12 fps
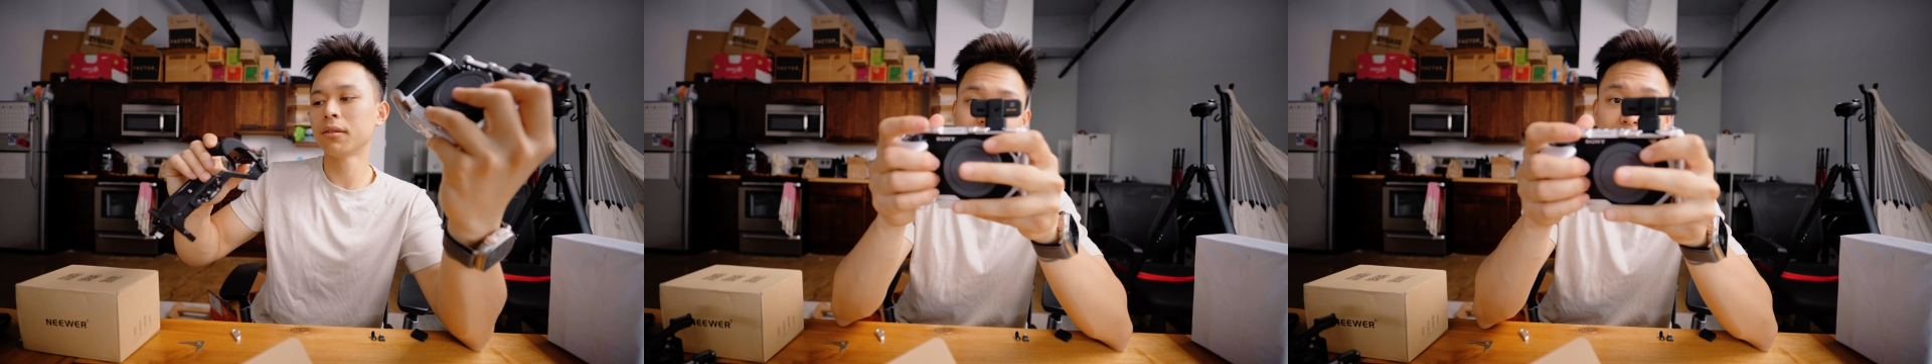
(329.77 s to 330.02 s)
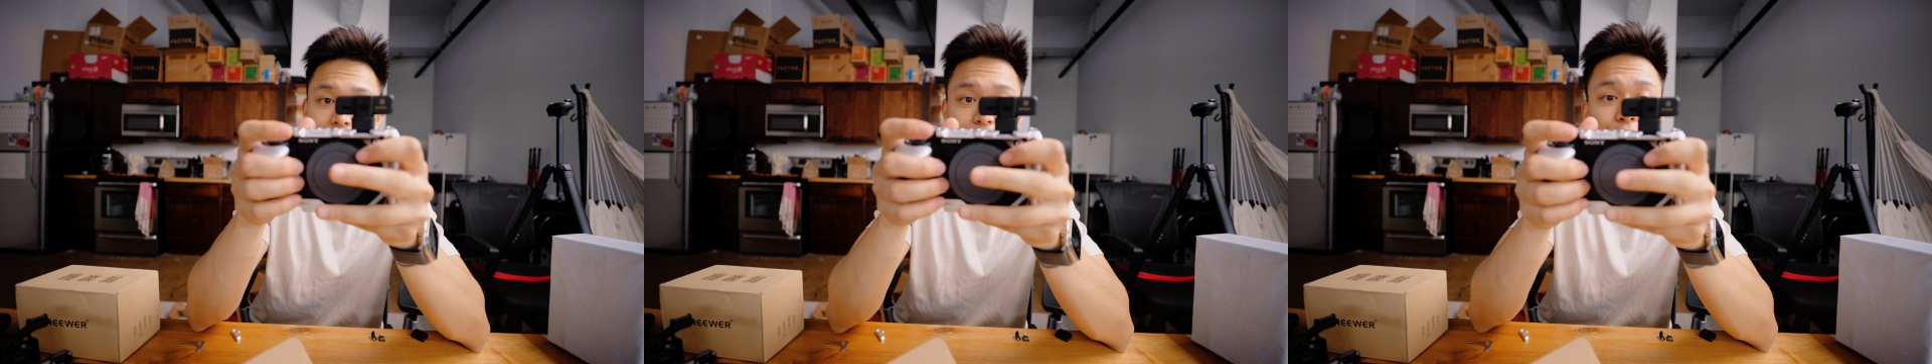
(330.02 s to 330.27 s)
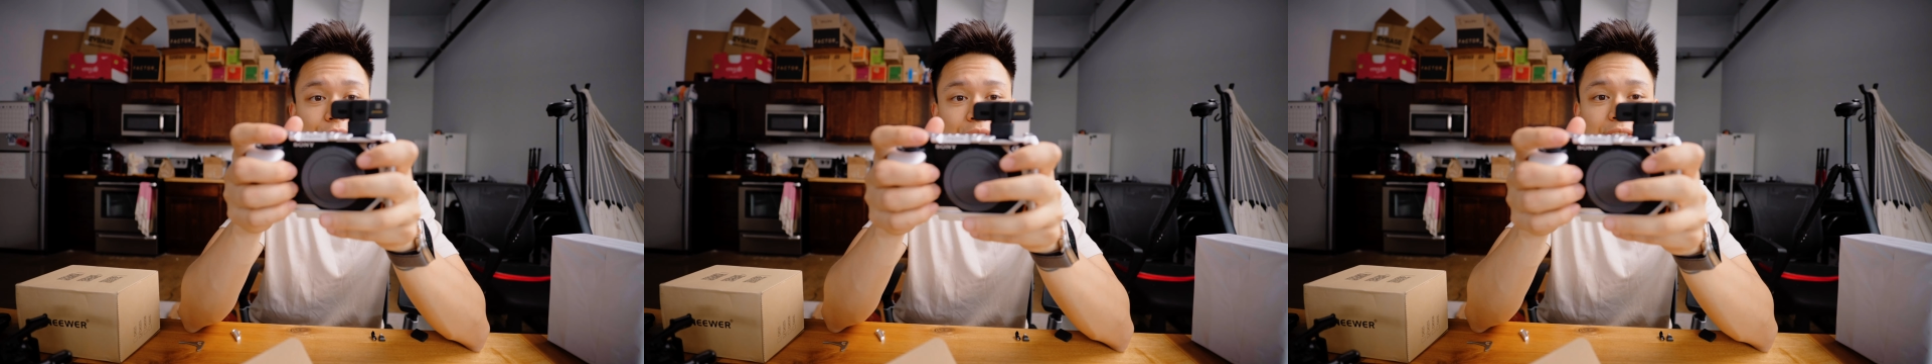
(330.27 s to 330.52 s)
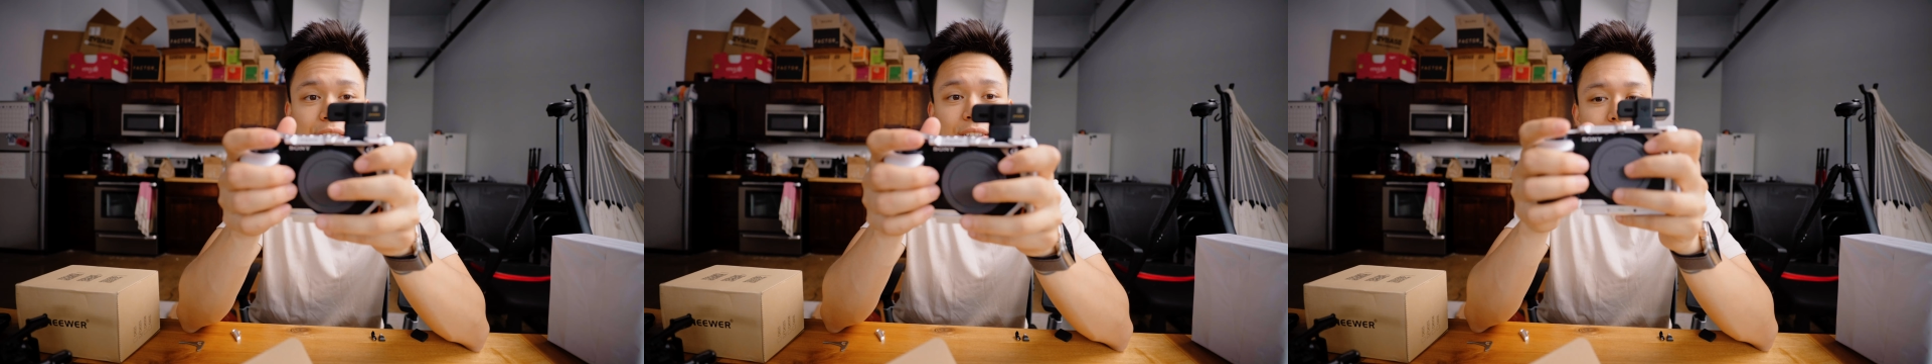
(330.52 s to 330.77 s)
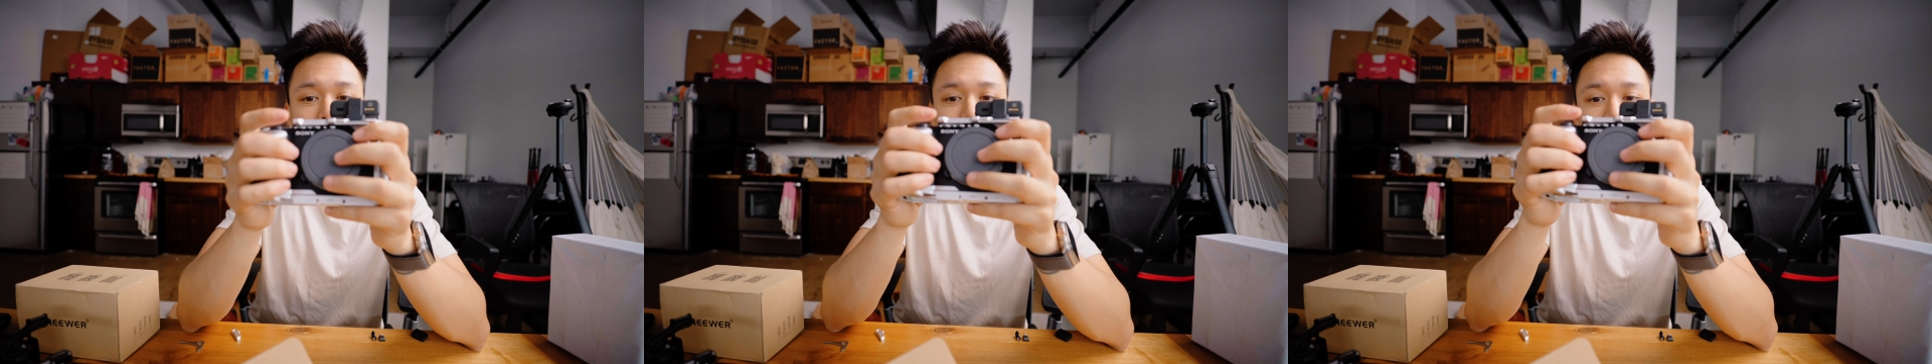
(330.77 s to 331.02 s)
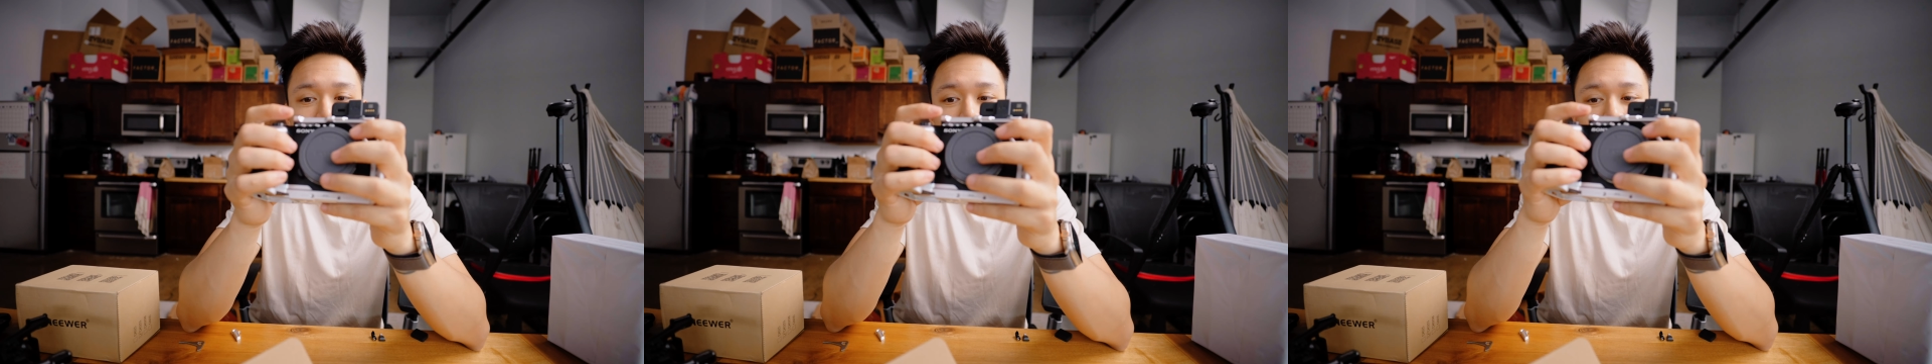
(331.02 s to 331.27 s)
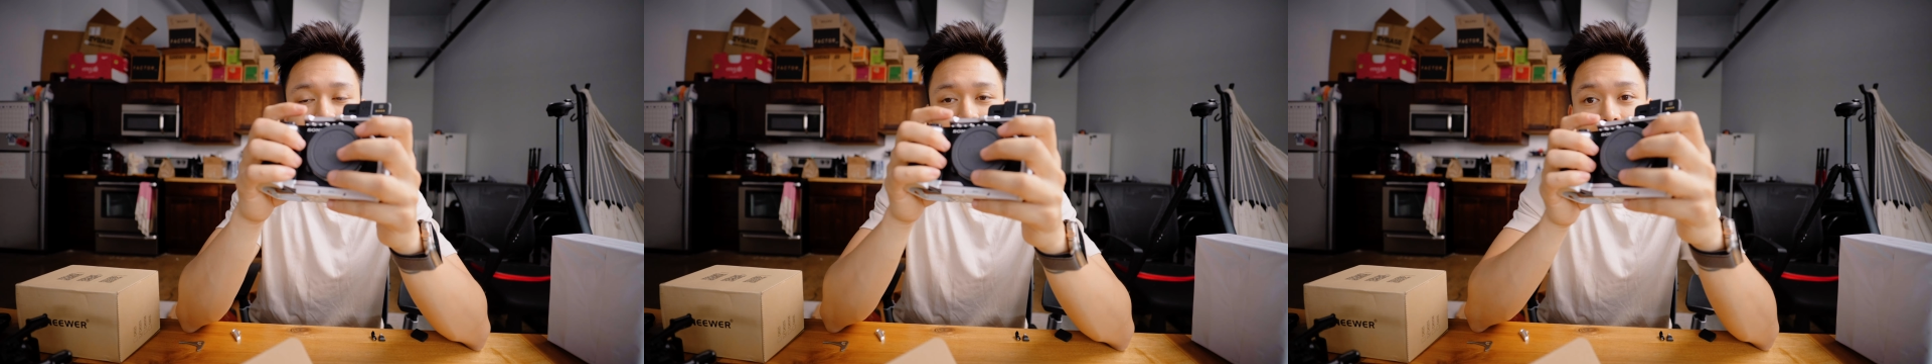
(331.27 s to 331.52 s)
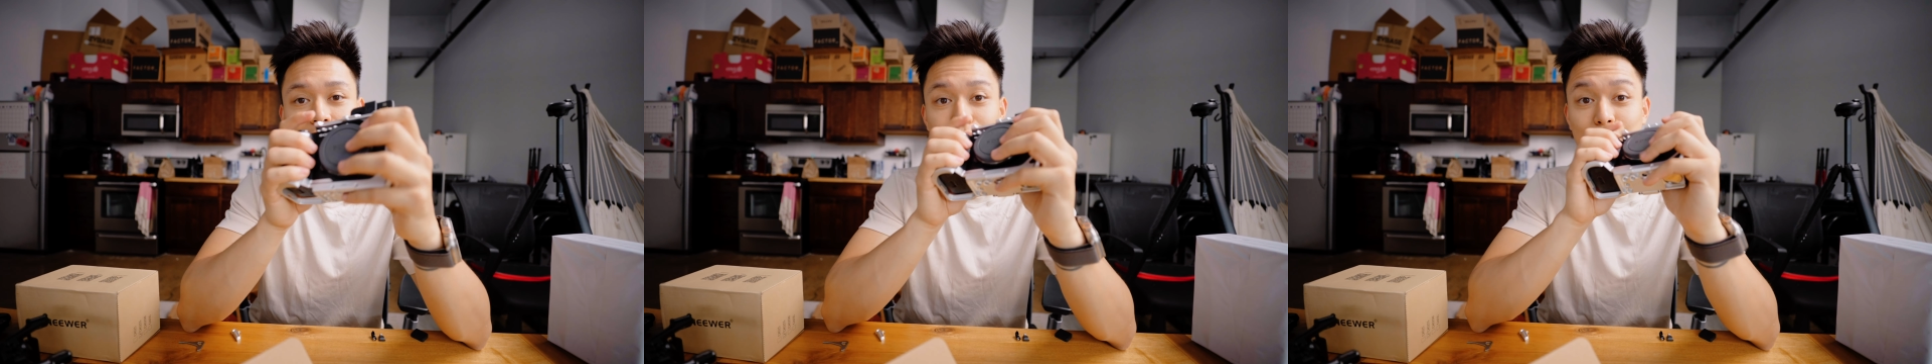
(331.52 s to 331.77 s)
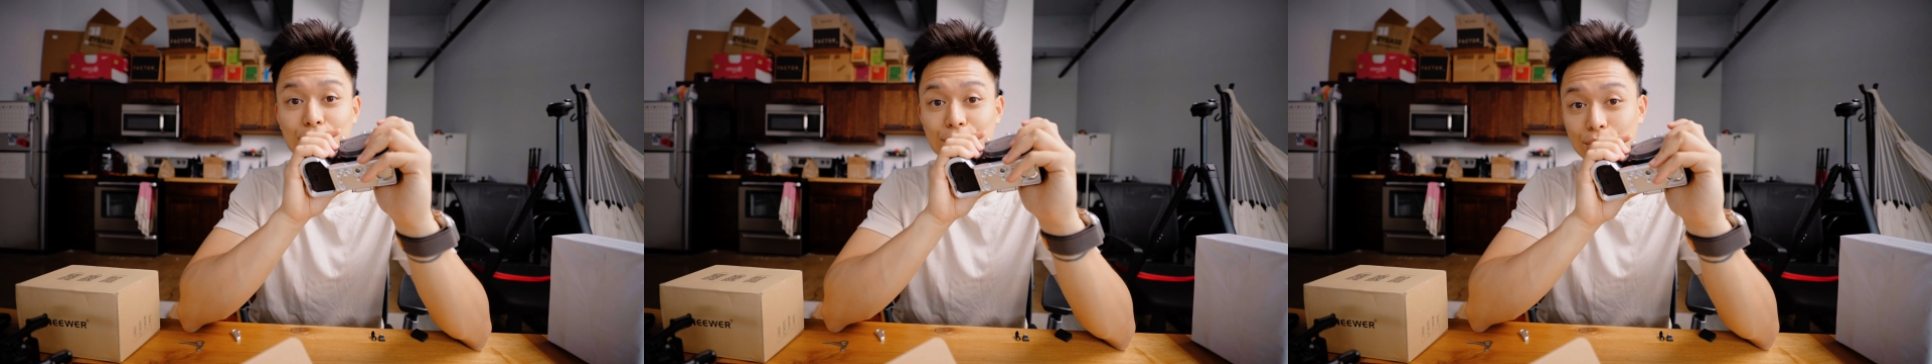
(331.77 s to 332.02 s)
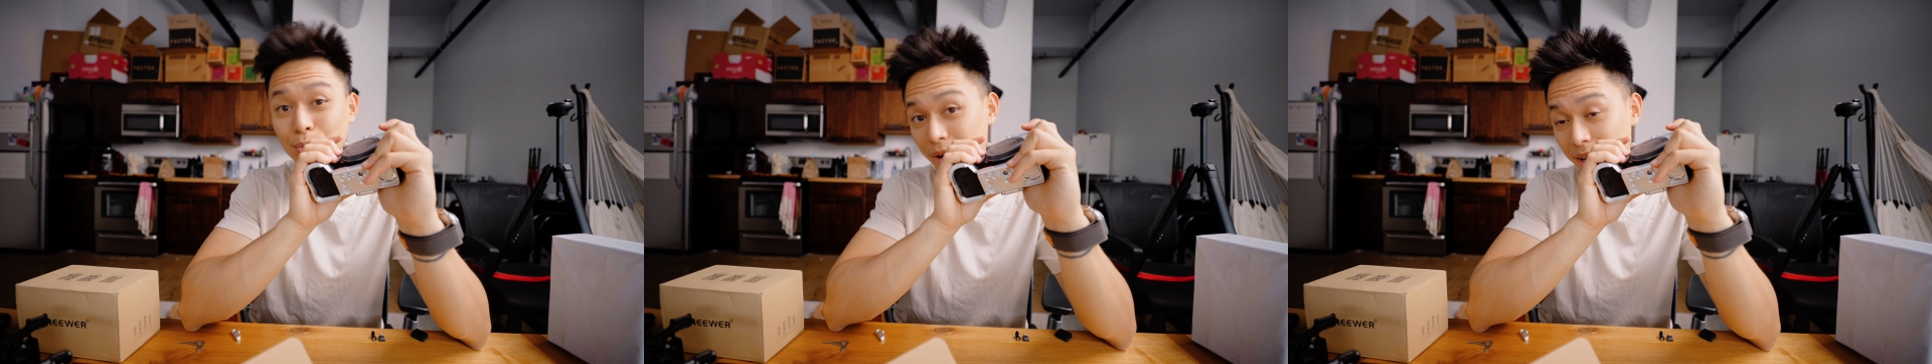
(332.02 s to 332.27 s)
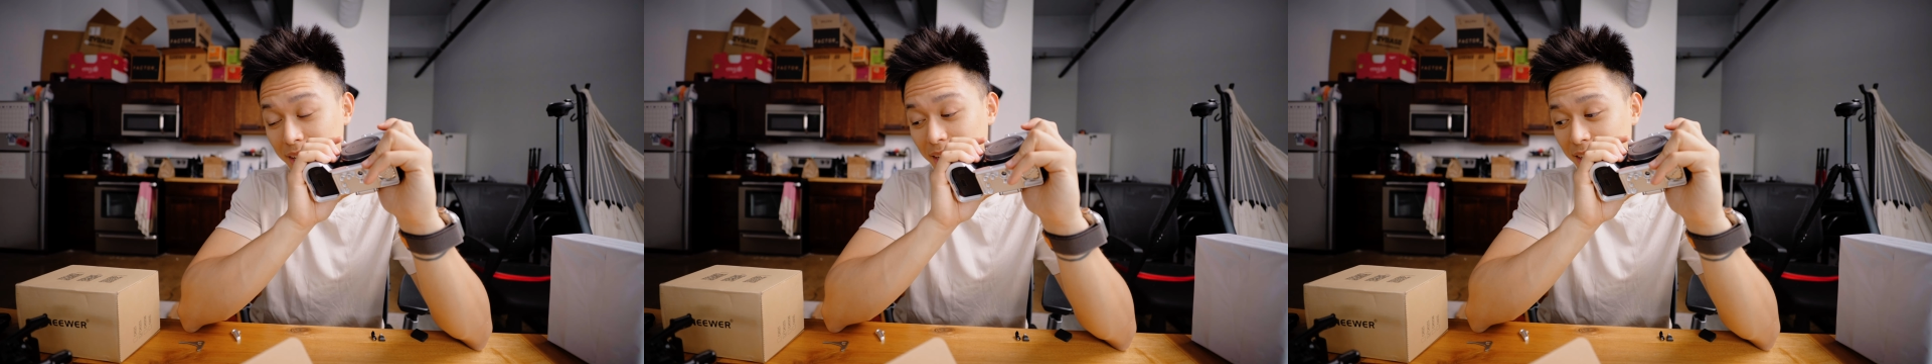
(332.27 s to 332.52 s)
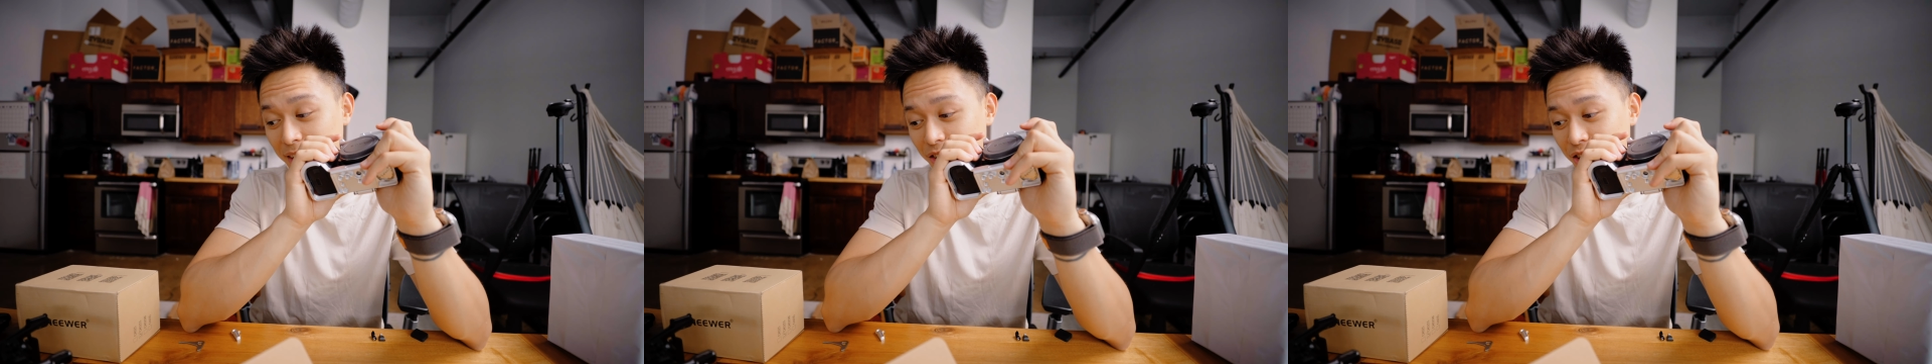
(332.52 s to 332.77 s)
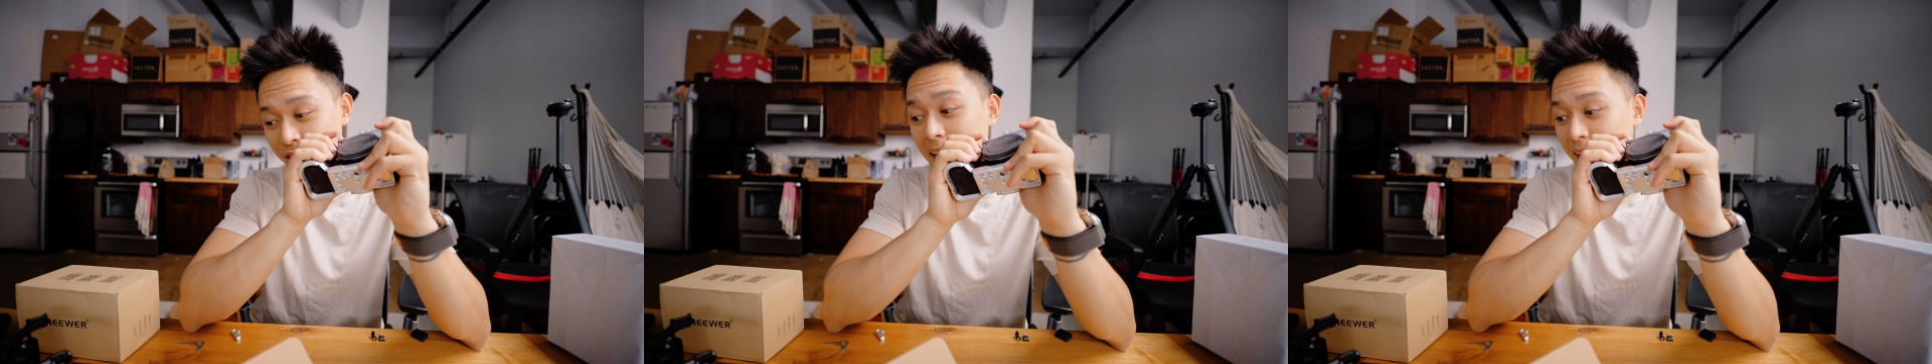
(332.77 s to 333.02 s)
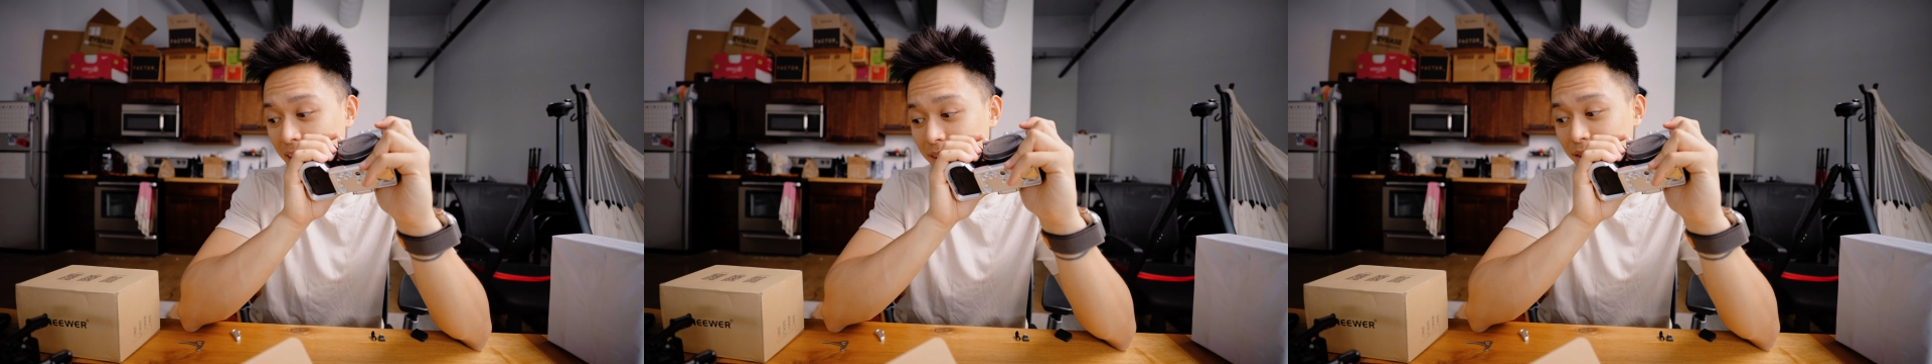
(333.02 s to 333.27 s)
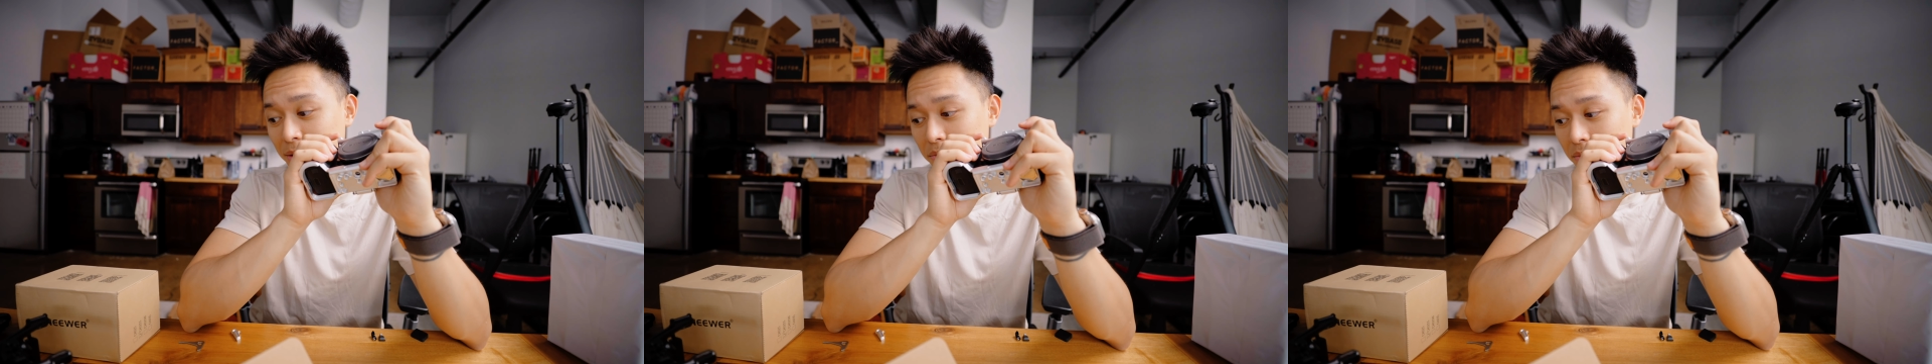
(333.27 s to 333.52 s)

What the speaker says: That's interesting because the newer cage has